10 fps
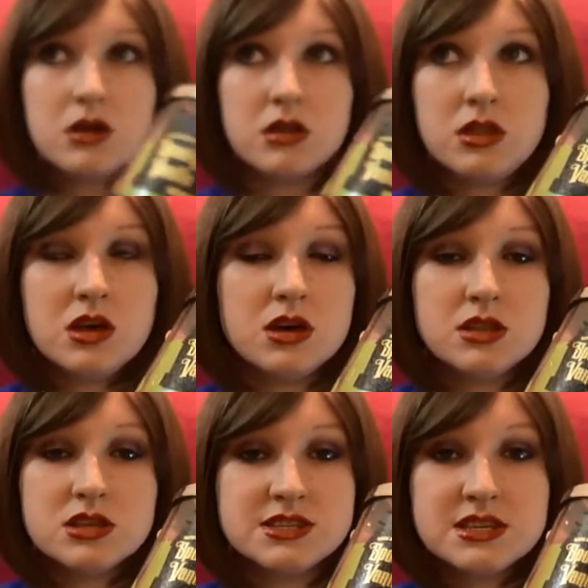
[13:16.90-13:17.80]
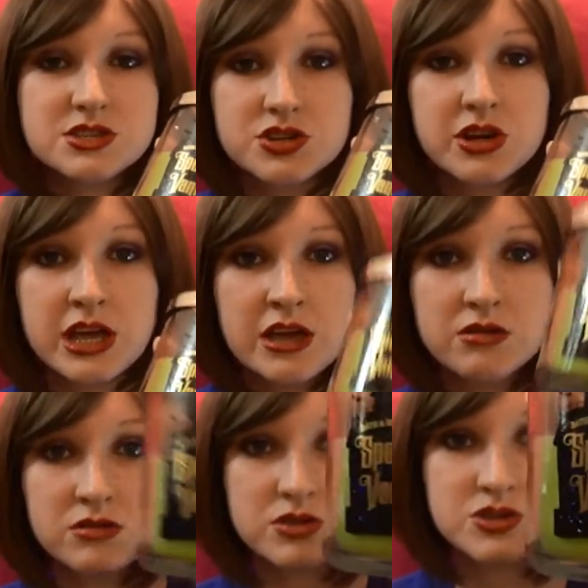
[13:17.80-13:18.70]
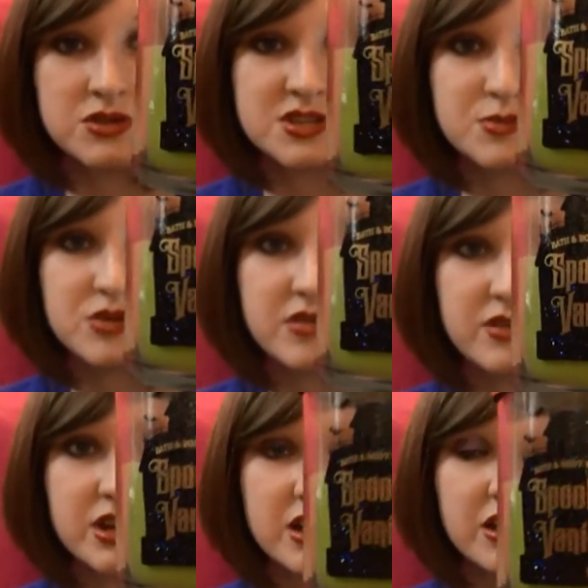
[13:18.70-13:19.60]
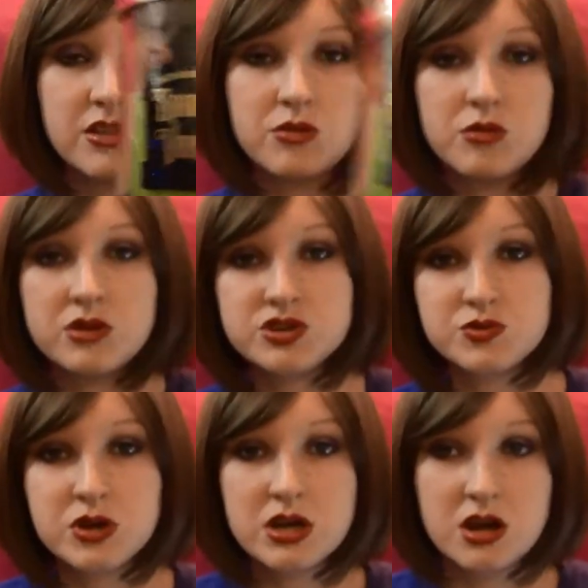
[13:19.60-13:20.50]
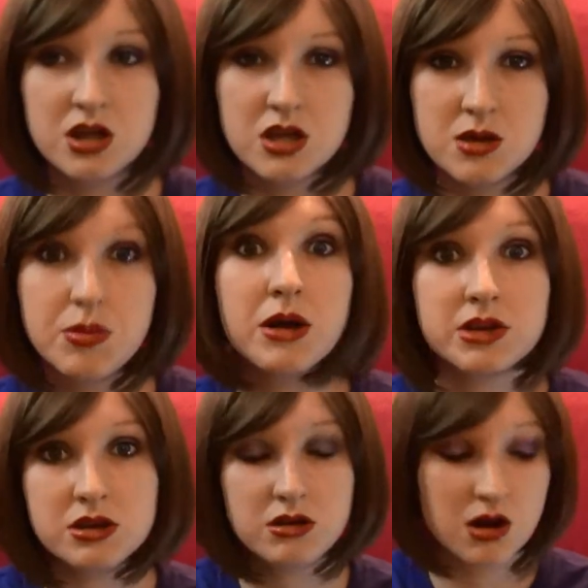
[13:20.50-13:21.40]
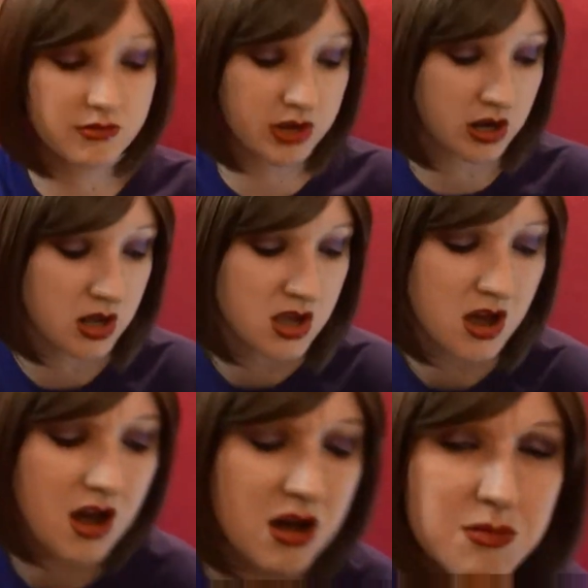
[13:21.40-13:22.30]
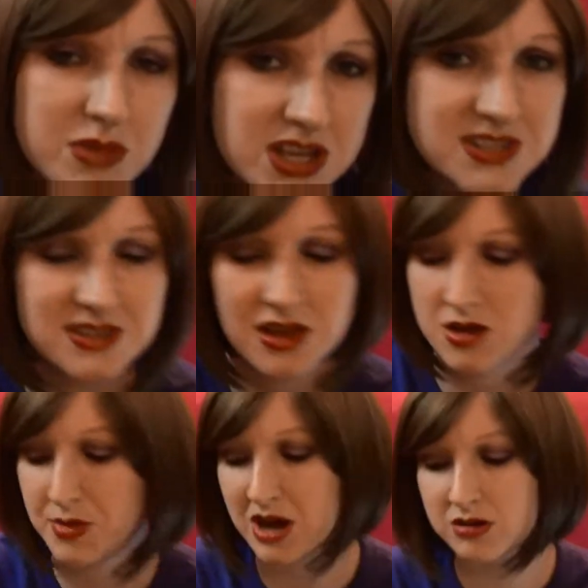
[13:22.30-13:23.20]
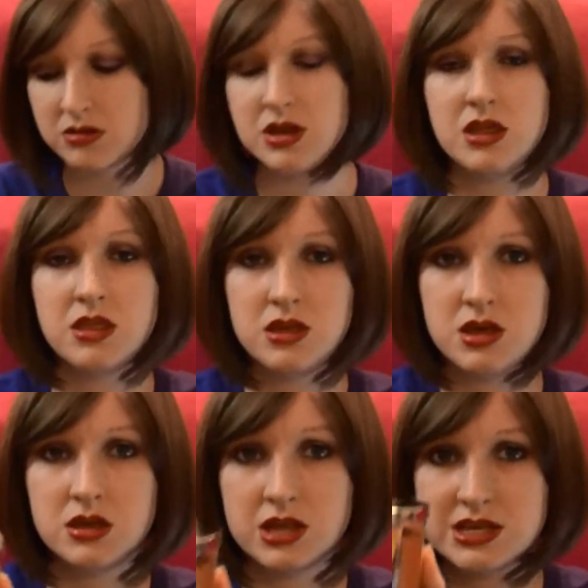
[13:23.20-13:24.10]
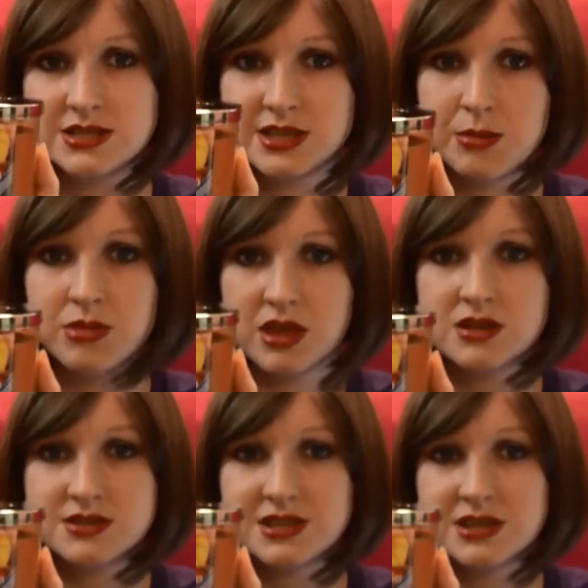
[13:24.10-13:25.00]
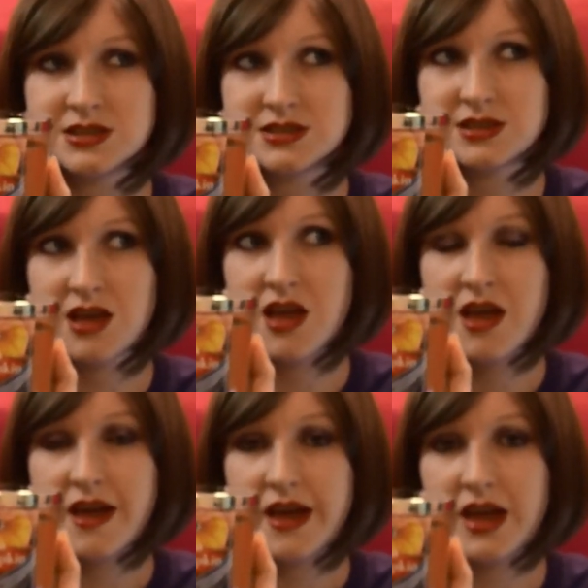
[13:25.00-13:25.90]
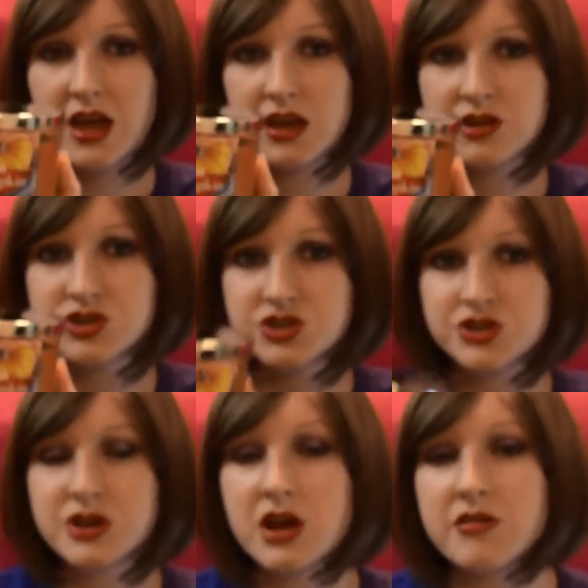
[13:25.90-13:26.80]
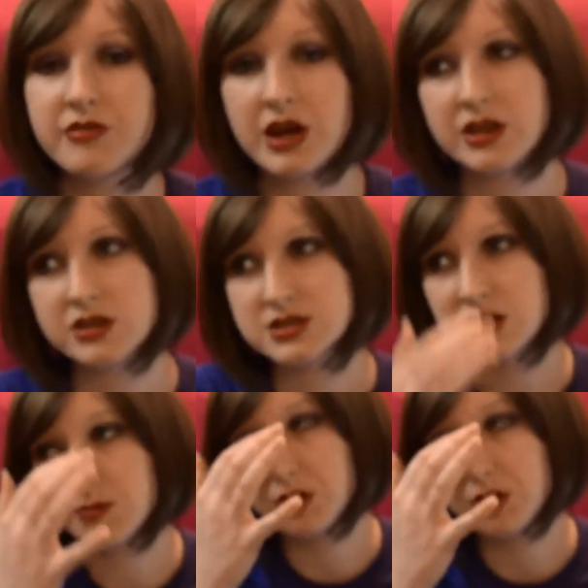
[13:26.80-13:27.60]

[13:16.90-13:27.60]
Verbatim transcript: the, the sister candle to the Spooky Vanilla, the orange one, pumpkin carving, um, is apparently the, like, same thing as this. And sure enough, I looked it up